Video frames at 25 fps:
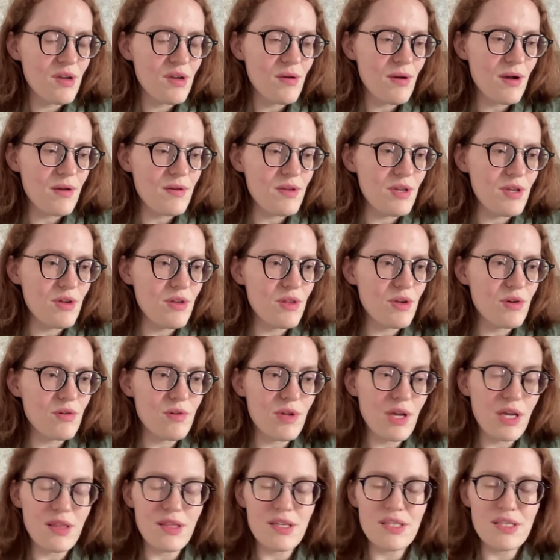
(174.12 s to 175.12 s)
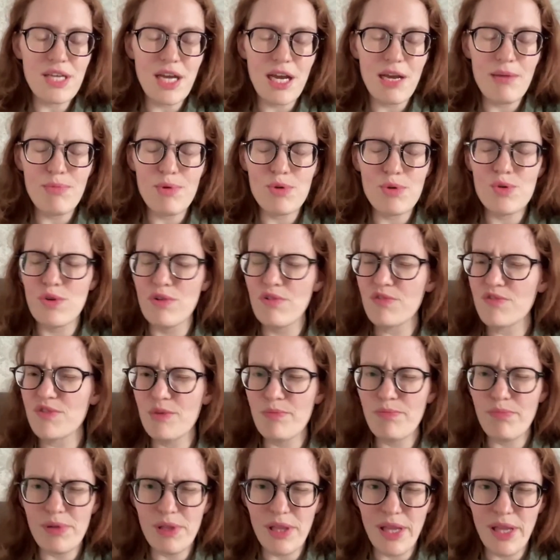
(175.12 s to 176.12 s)
there at the time there's sort of some
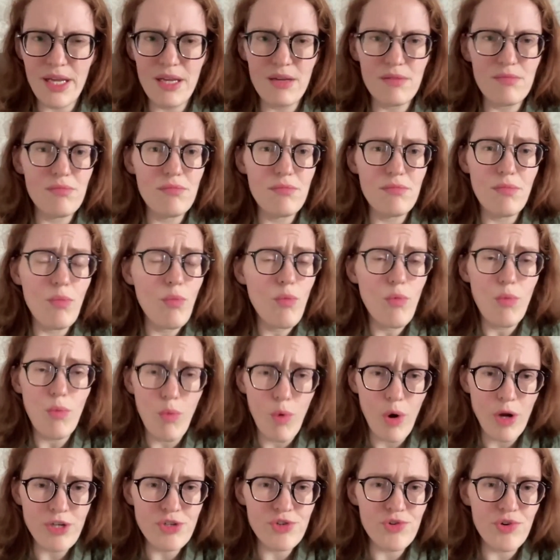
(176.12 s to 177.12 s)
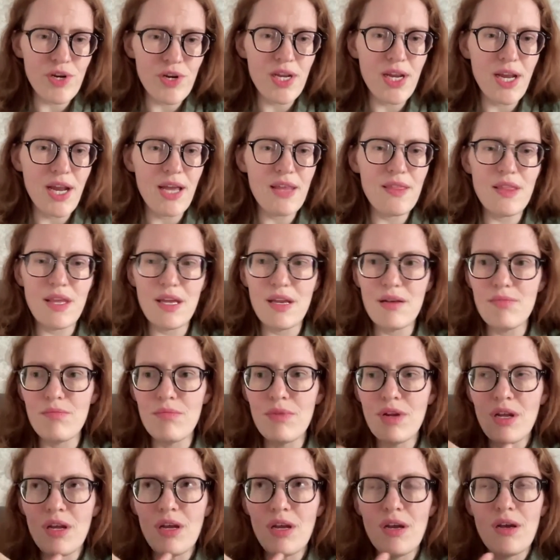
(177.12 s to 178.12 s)
polite wondering, and
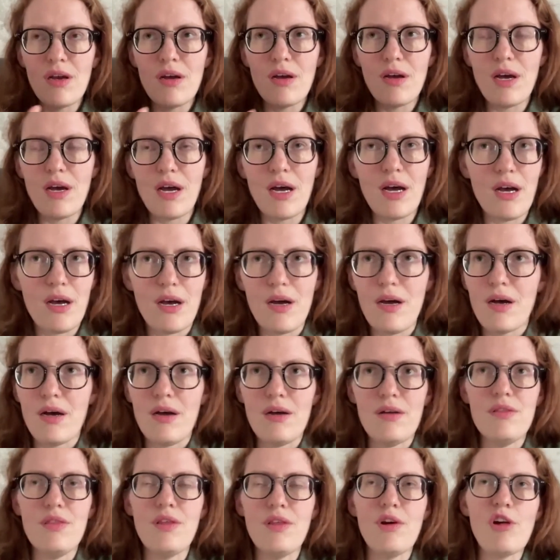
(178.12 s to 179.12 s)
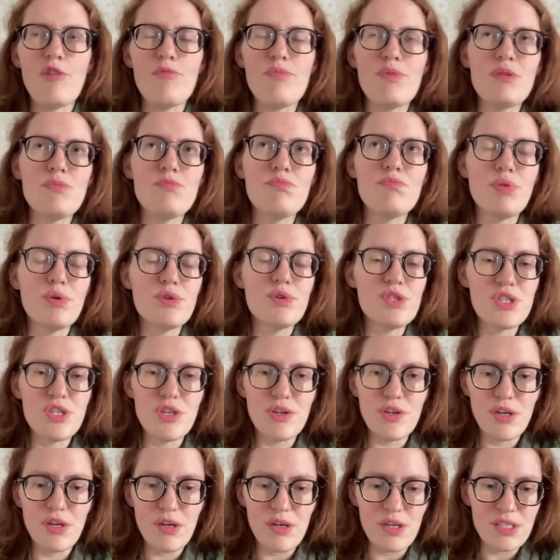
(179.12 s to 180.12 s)
then there have been
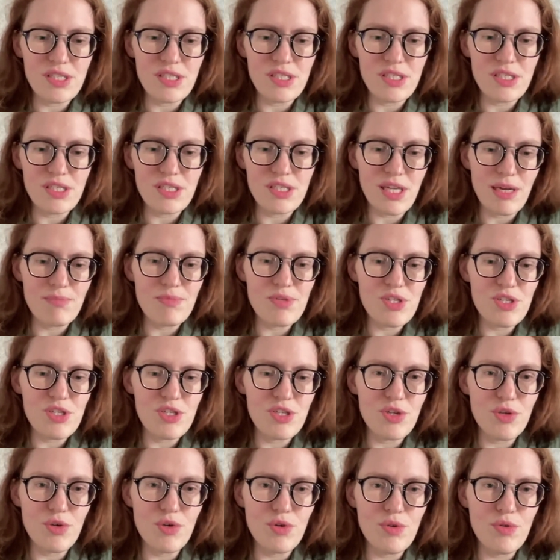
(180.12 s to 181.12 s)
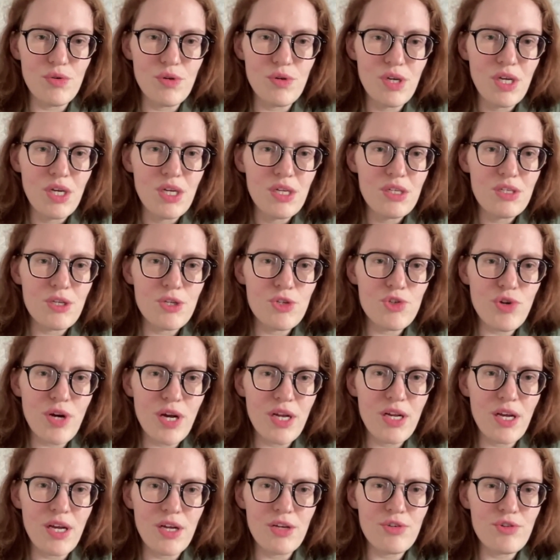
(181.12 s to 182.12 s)
posterior attempts to try
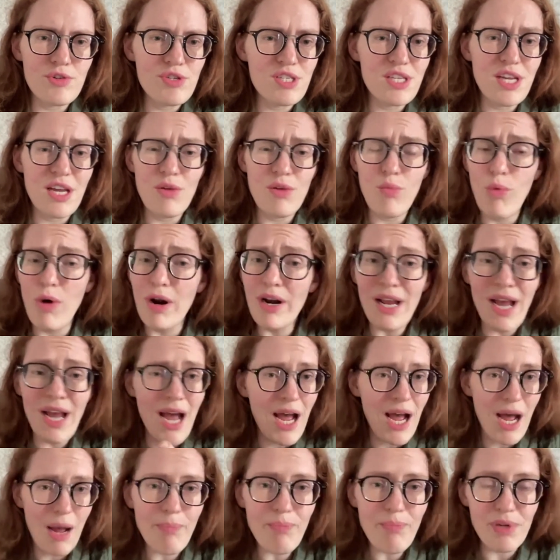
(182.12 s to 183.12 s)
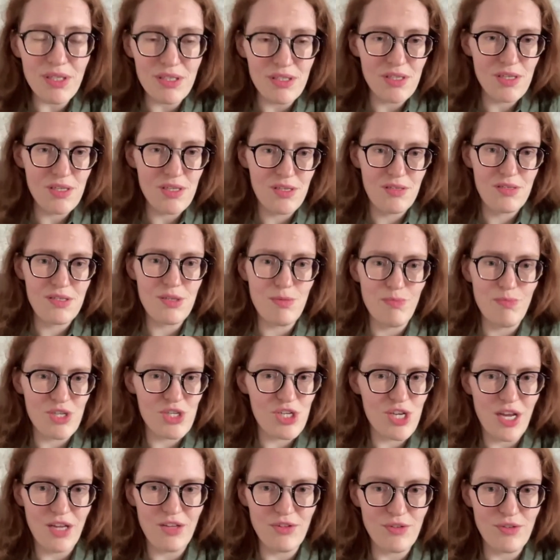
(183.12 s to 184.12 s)
to understand what happened to
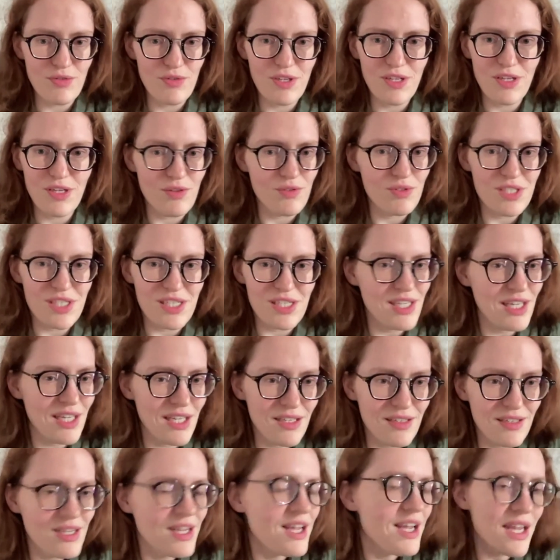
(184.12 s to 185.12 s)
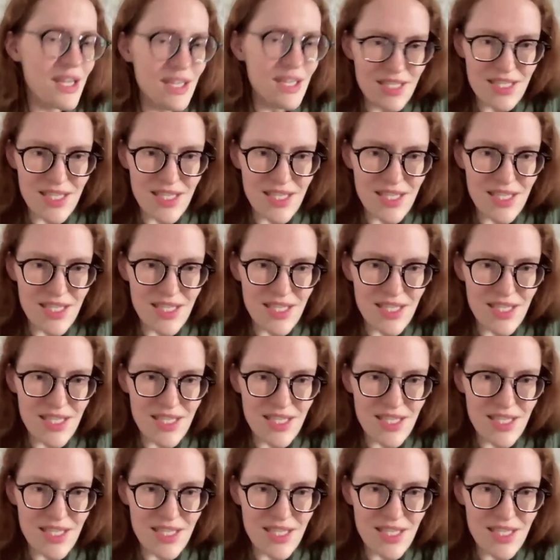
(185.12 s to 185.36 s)
Machado. Did he hit his